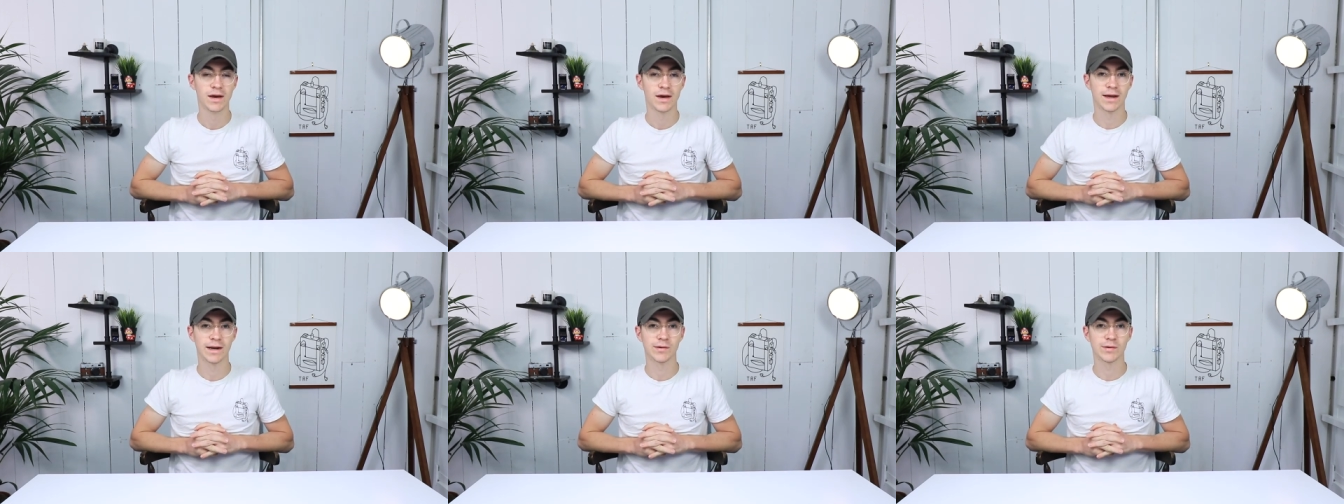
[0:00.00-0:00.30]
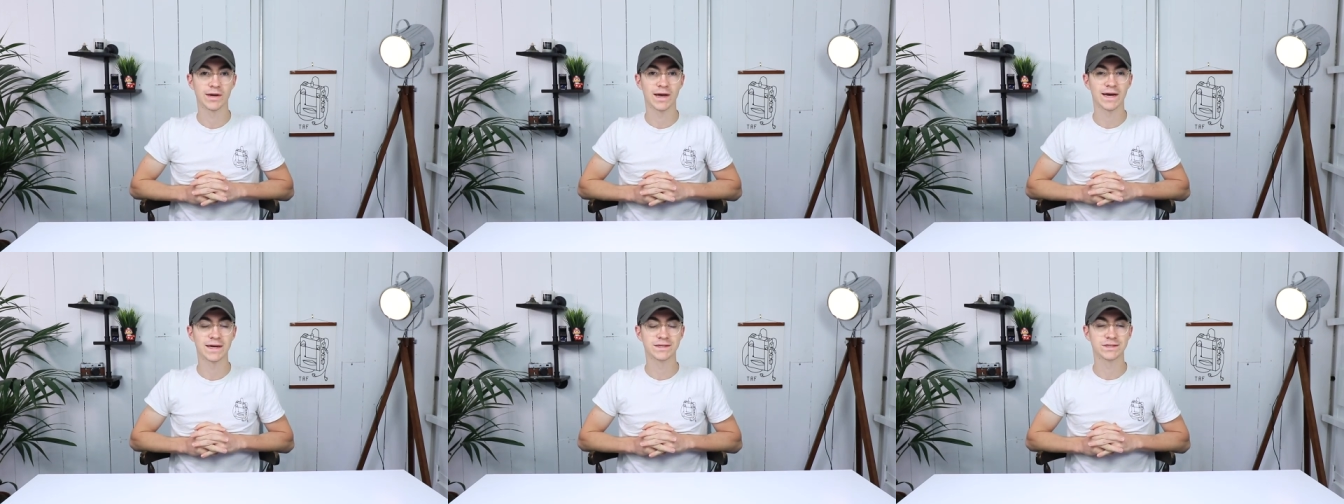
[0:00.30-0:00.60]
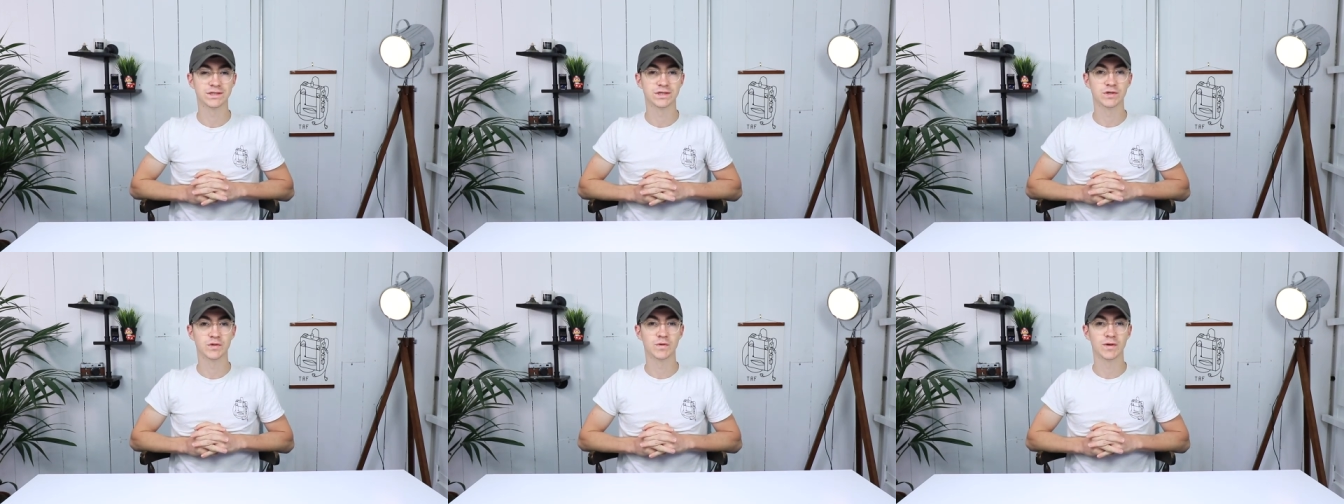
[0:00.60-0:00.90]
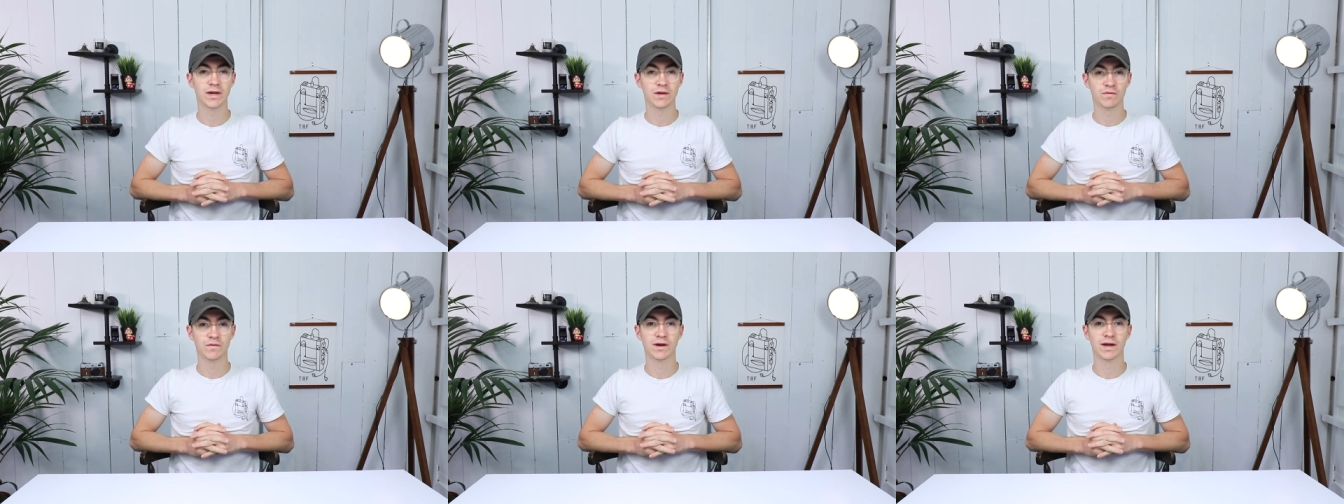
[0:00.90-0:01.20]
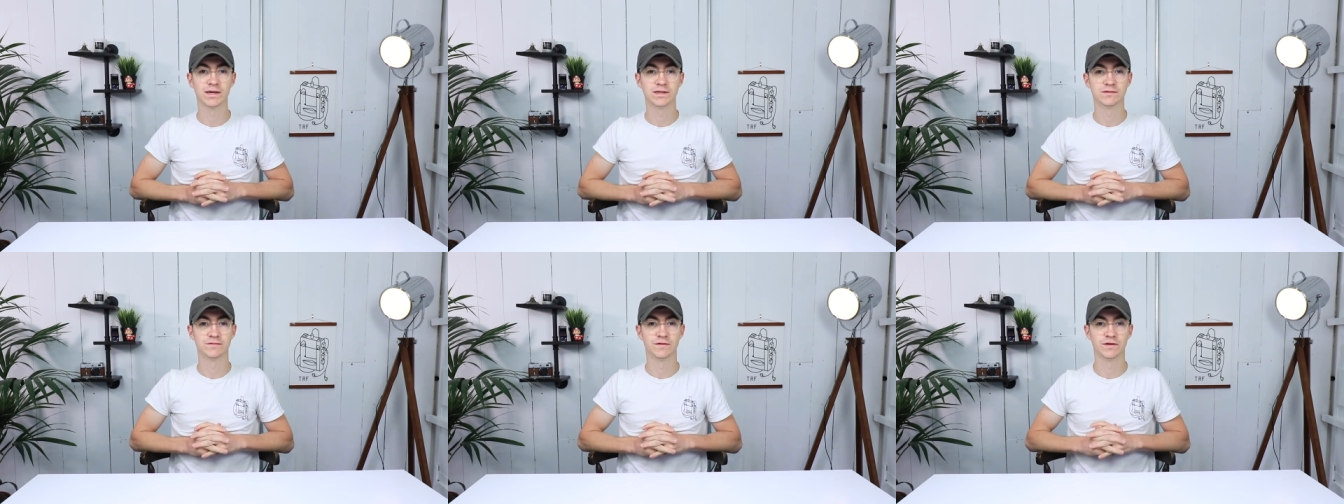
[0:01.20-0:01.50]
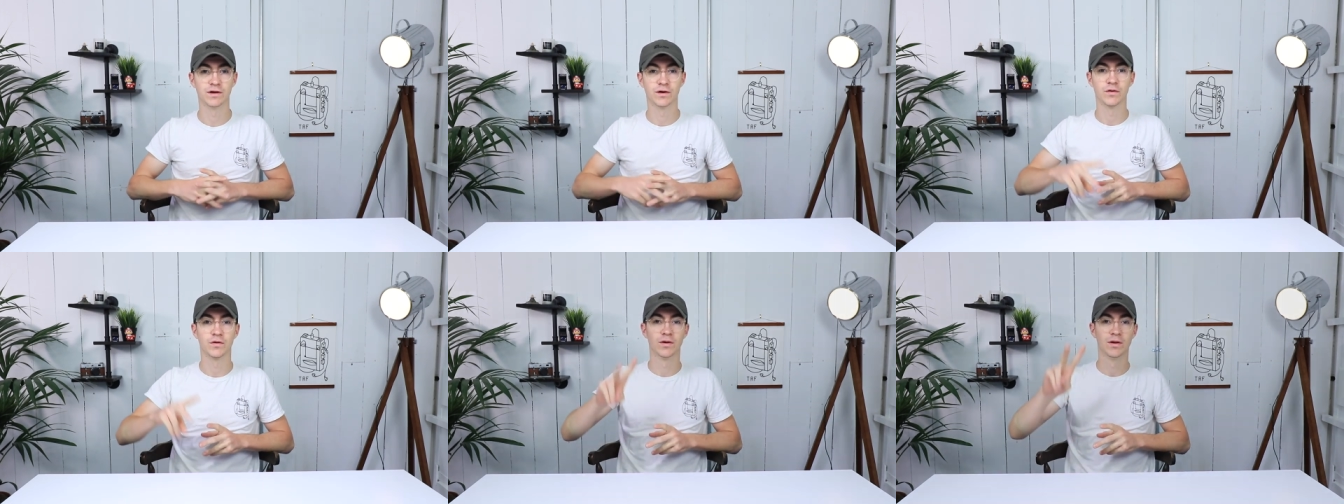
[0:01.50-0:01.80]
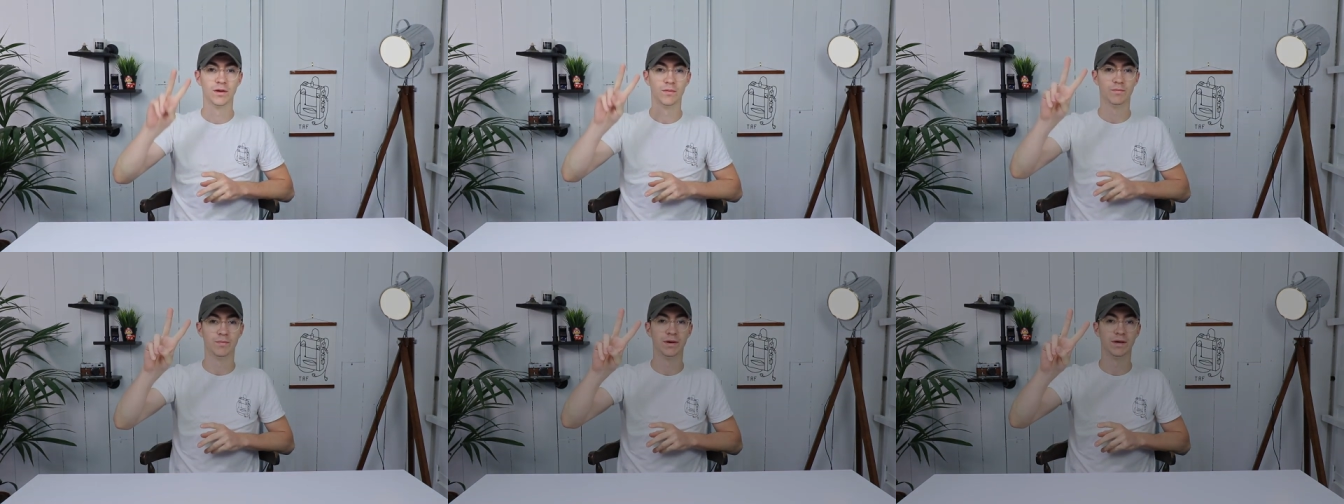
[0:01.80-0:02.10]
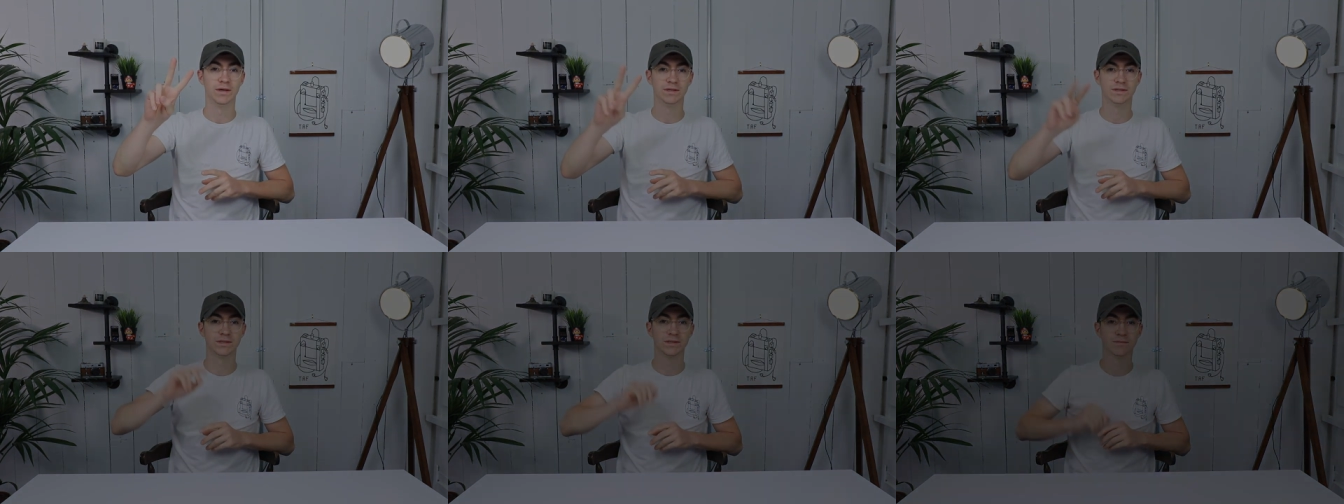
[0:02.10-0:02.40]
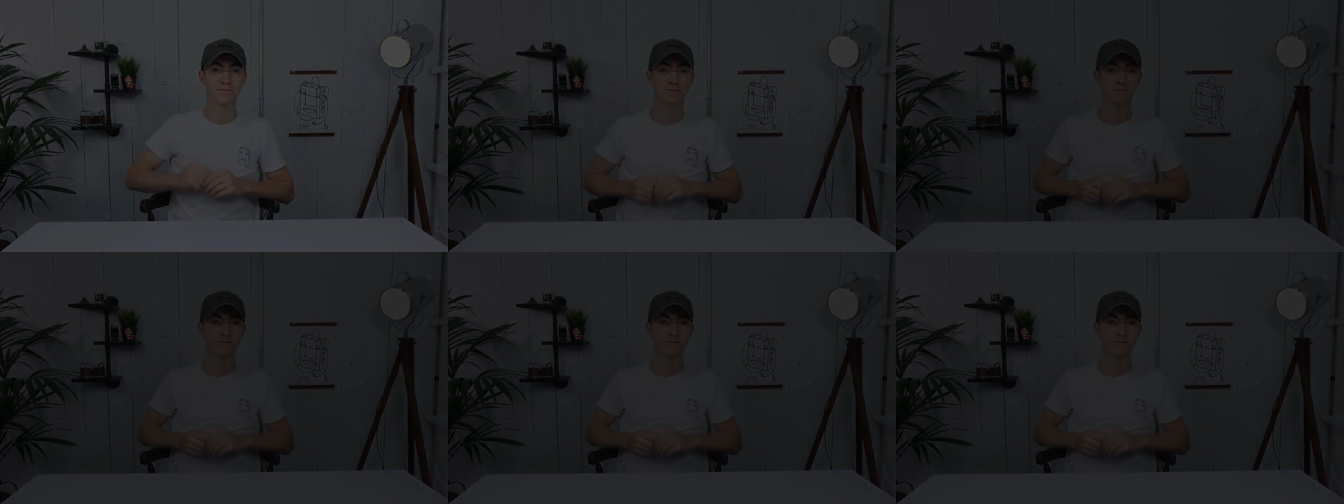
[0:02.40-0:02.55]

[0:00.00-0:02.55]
And I'll catch you in the next video. Peace.